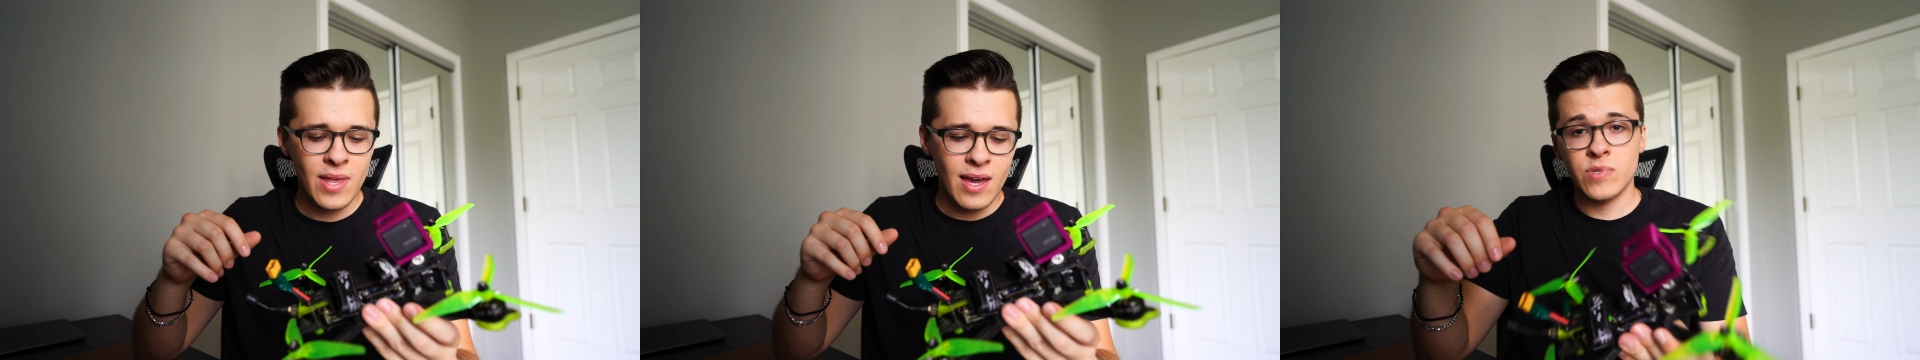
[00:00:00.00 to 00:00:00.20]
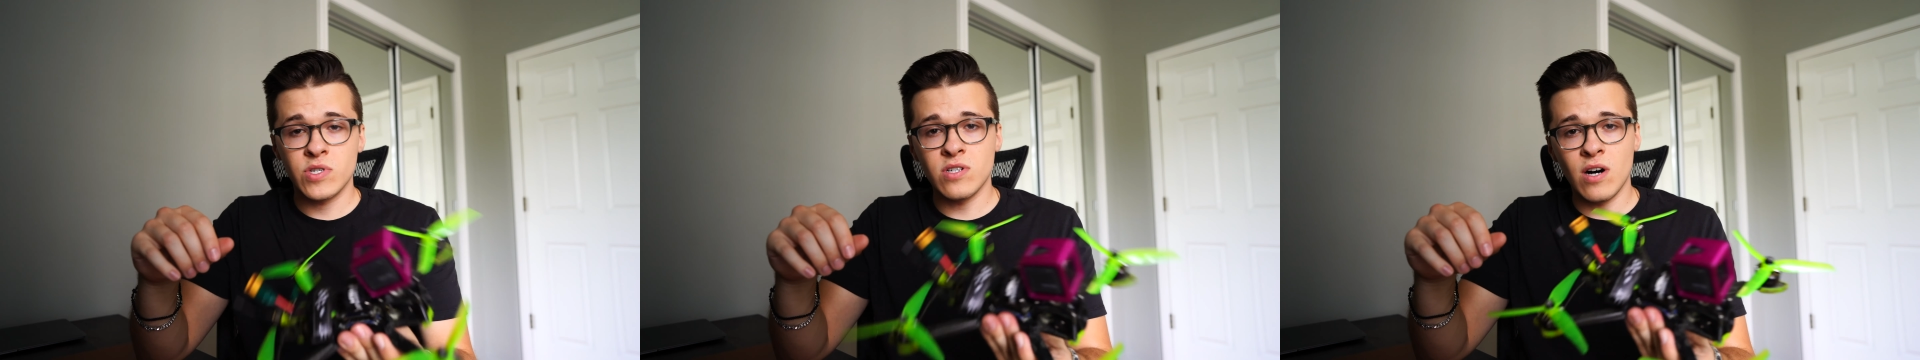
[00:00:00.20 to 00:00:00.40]

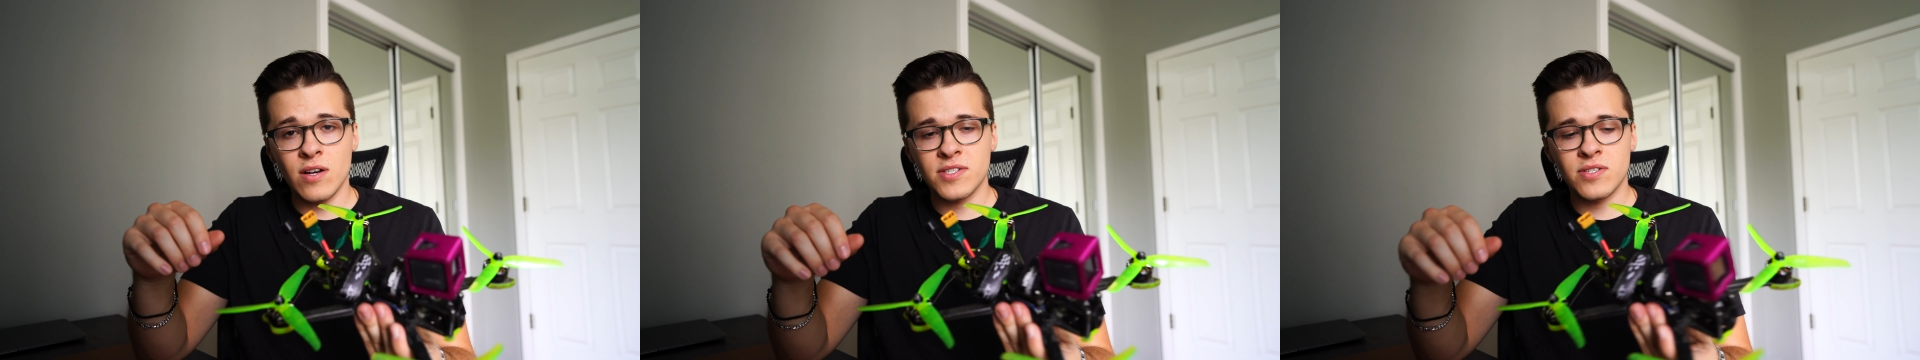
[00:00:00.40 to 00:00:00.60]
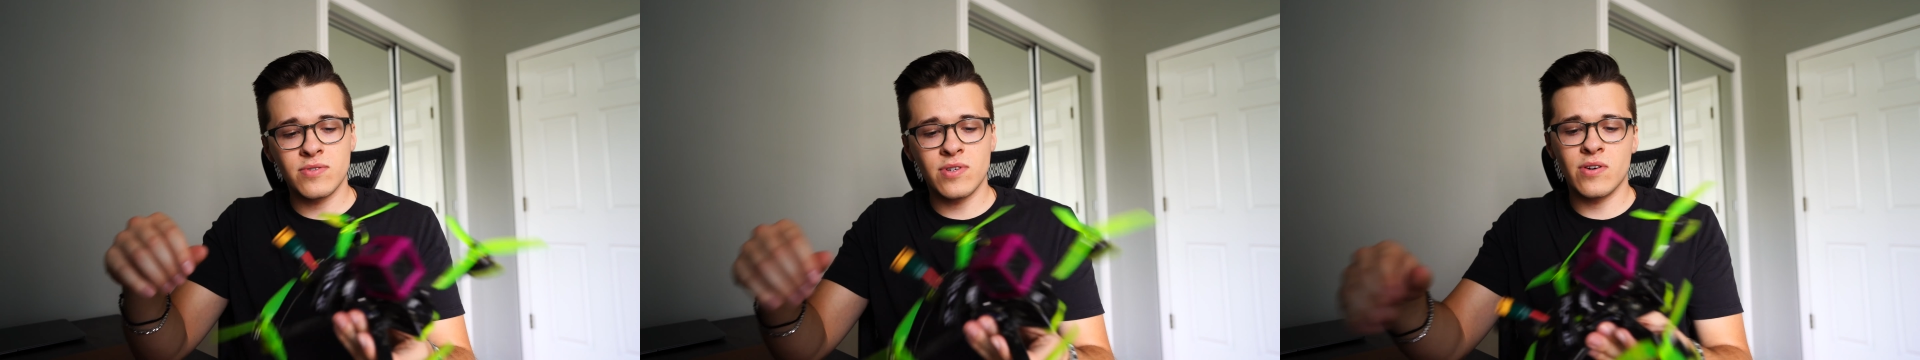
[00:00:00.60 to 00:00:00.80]
You'll
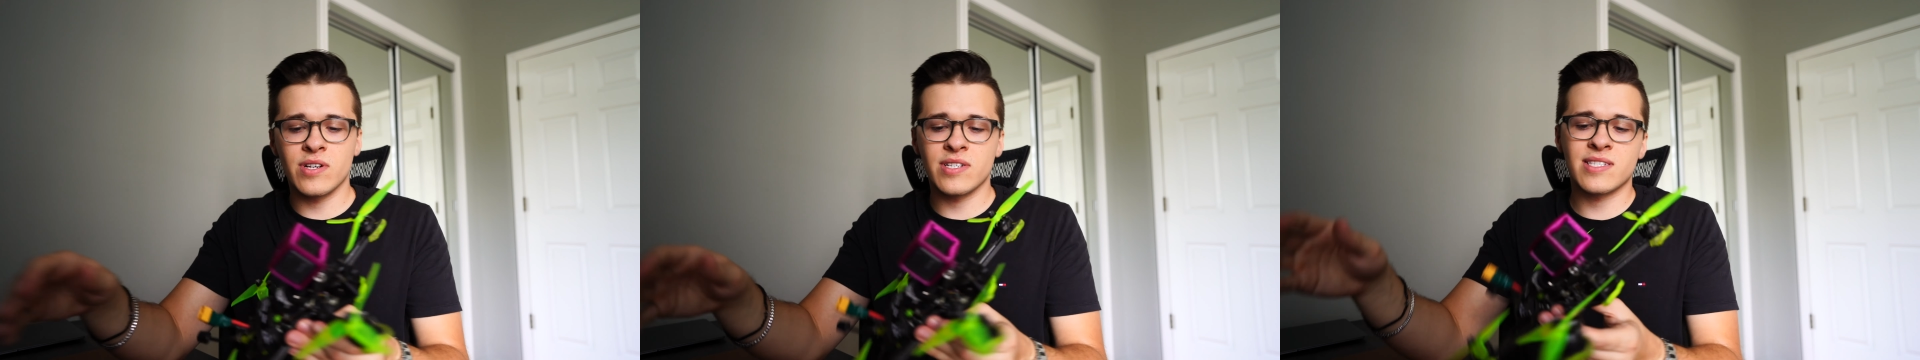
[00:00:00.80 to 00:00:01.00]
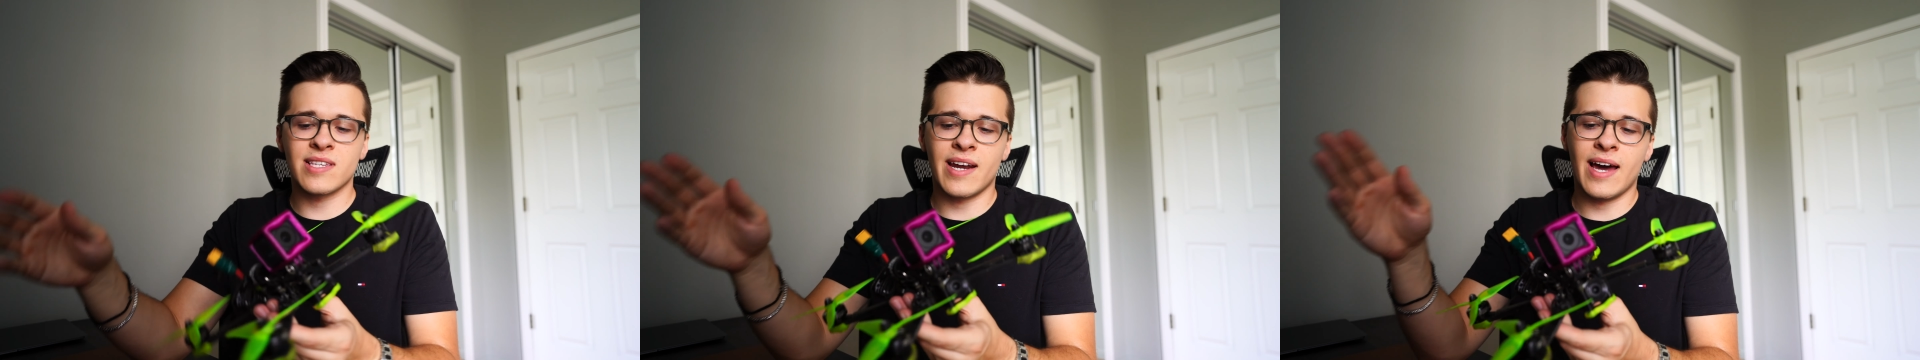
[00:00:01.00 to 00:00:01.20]
also
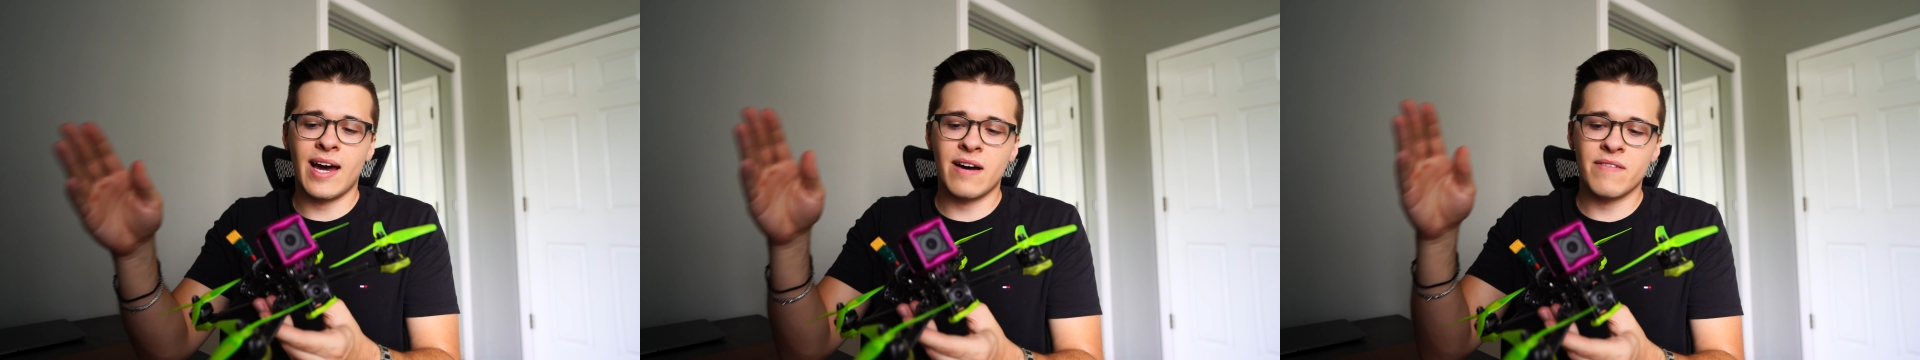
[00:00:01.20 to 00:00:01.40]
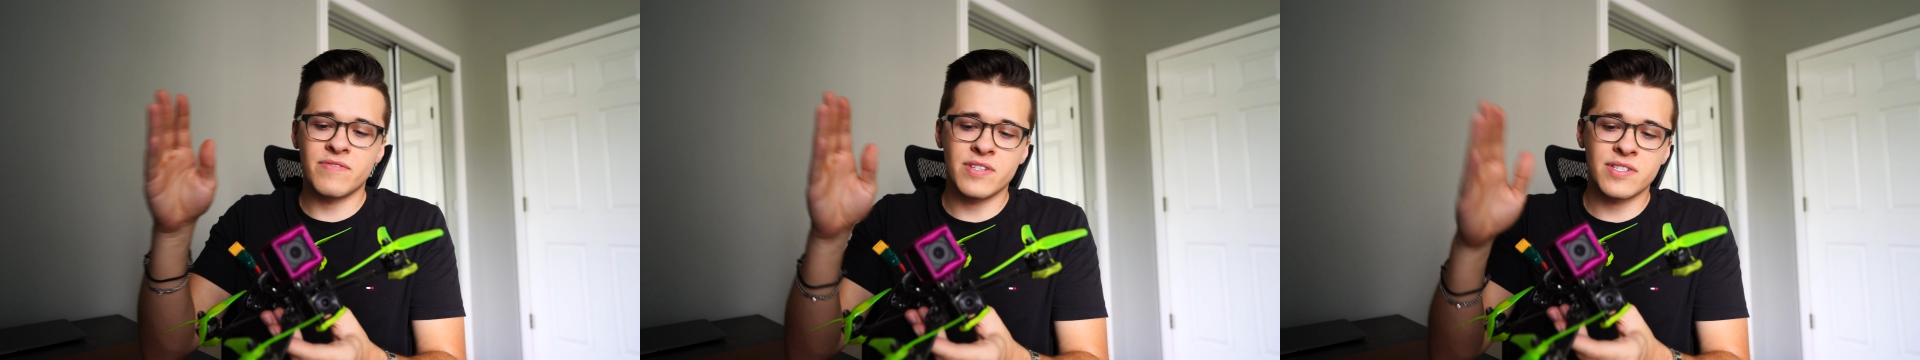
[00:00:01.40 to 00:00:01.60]
notice that I
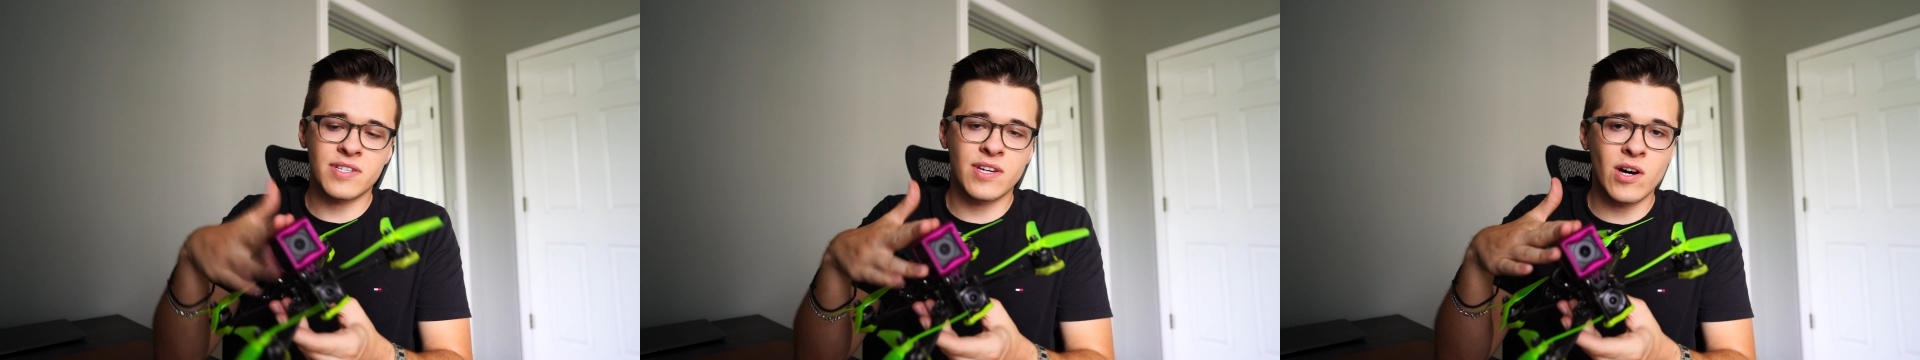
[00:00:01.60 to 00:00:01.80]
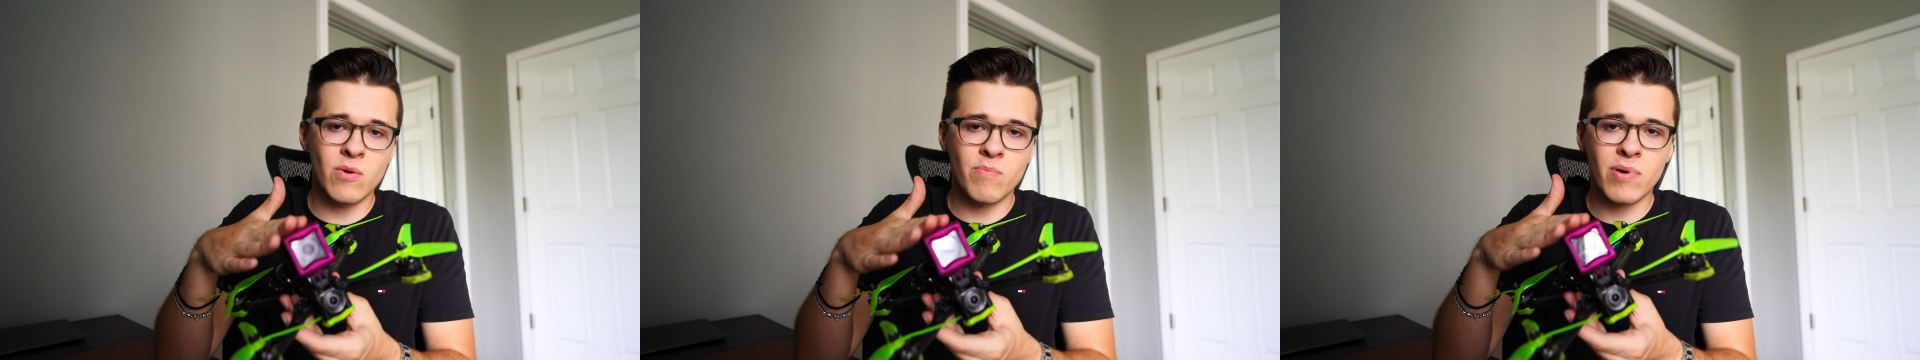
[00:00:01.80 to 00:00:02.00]
have this
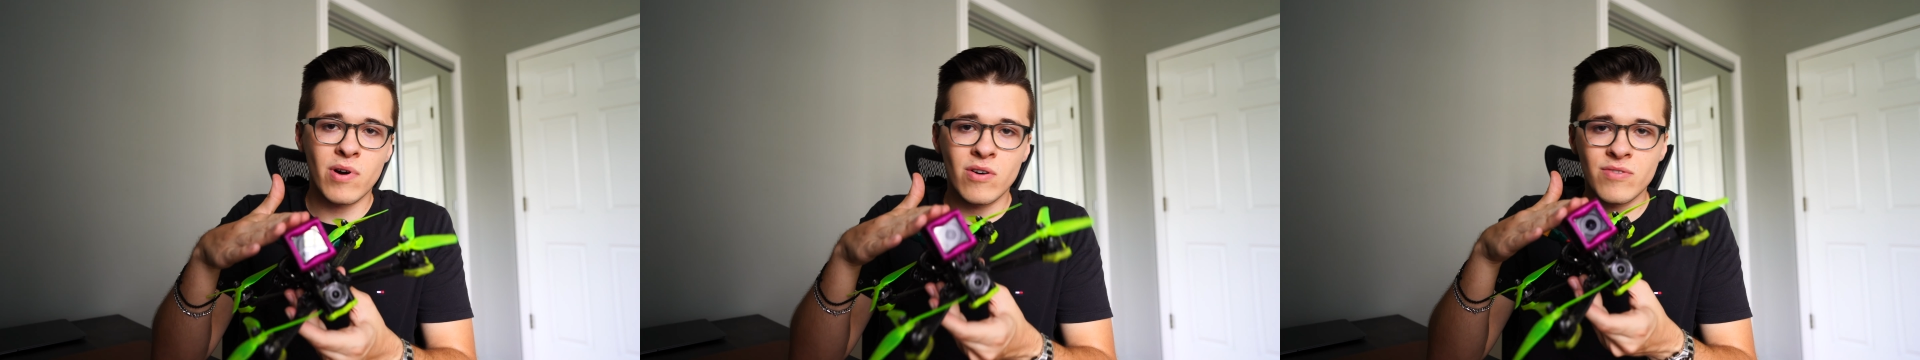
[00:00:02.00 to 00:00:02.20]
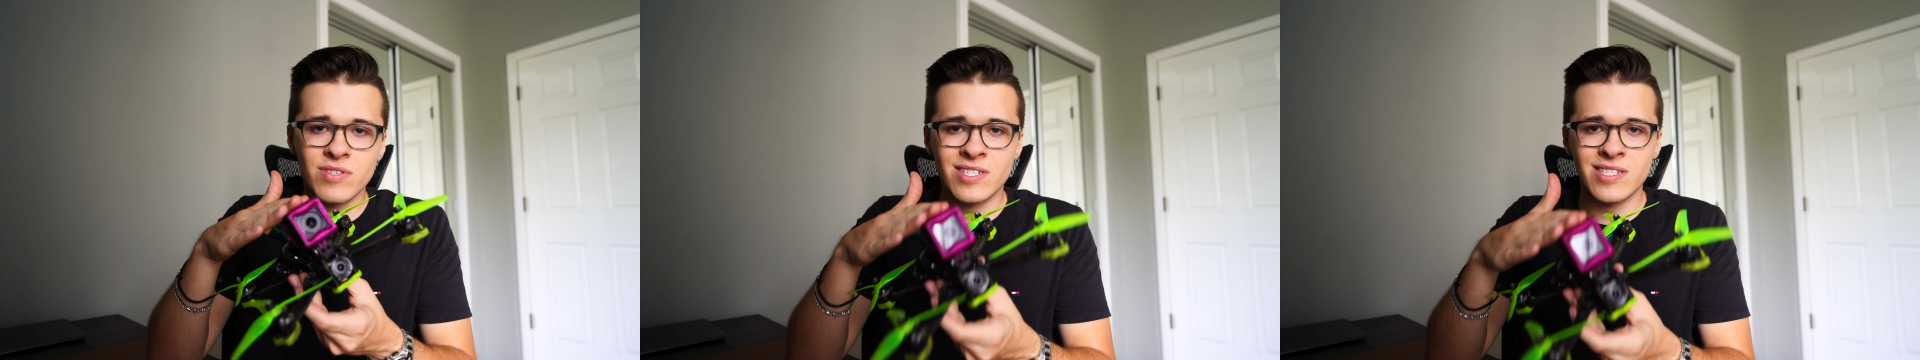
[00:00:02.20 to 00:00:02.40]

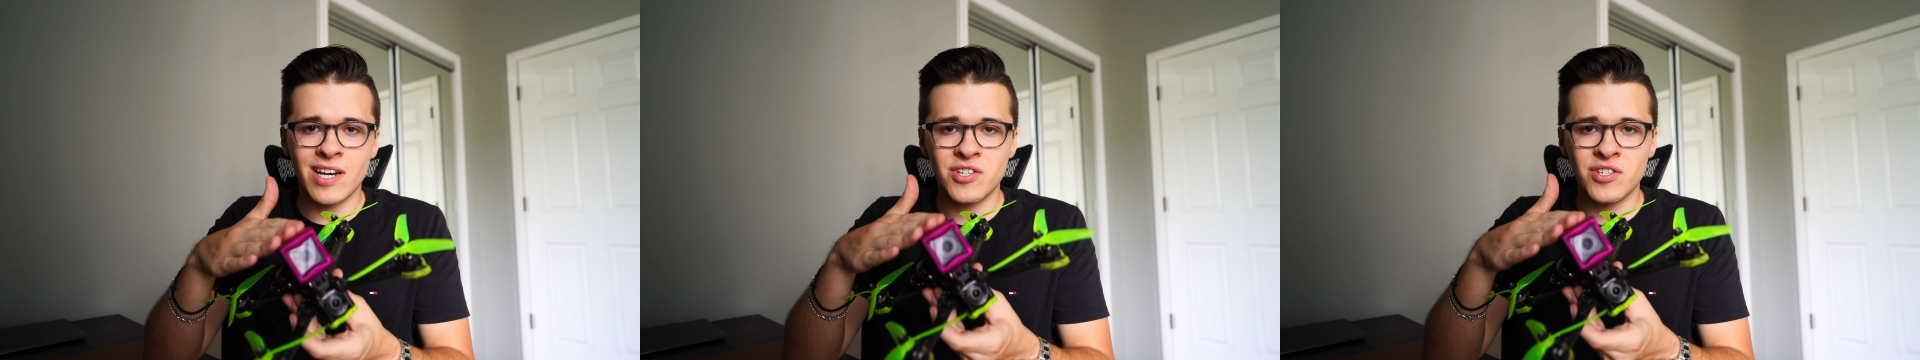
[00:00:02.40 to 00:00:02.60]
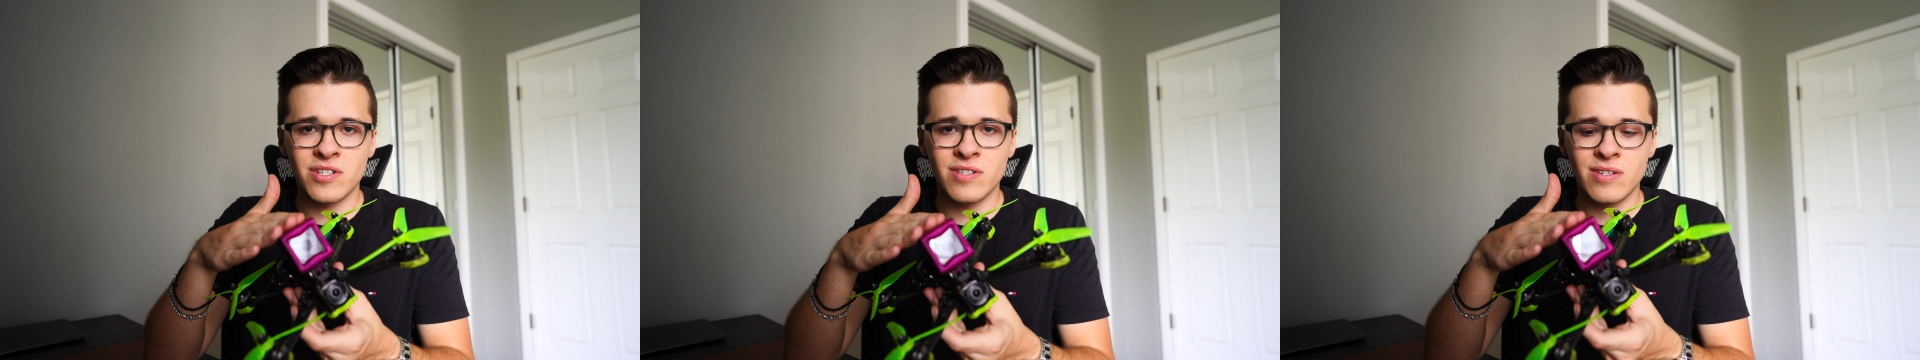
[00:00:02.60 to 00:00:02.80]
GoPro
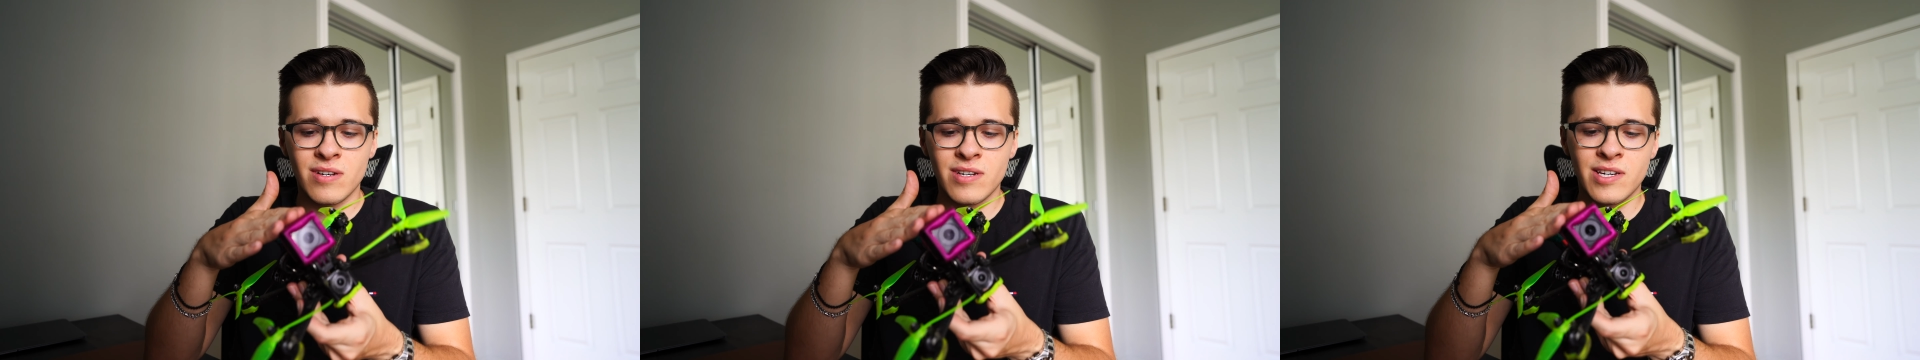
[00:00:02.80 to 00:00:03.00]
Session